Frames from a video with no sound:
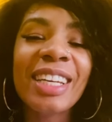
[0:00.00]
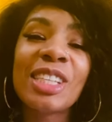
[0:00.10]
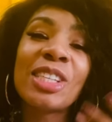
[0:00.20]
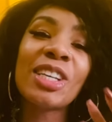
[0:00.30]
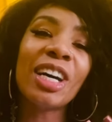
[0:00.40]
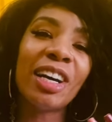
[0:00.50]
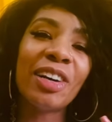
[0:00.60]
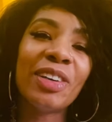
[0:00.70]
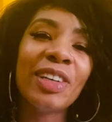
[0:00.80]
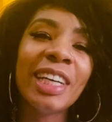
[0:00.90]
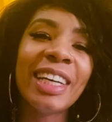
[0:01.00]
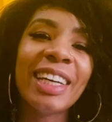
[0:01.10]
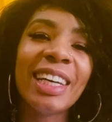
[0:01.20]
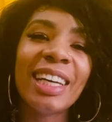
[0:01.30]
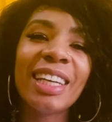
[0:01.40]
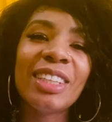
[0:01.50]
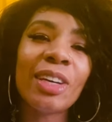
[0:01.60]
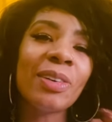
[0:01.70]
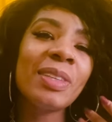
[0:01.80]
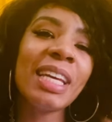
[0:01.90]
So
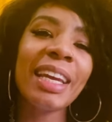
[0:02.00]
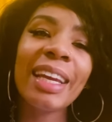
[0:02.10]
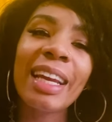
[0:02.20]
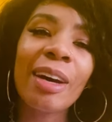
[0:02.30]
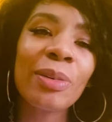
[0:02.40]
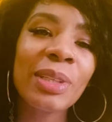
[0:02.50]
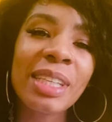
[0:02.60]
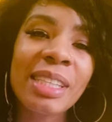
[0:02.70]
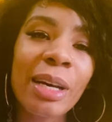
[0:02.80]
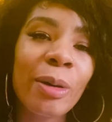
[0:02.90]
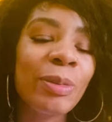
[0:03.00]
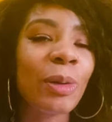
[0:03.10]
don't take it out on yourself.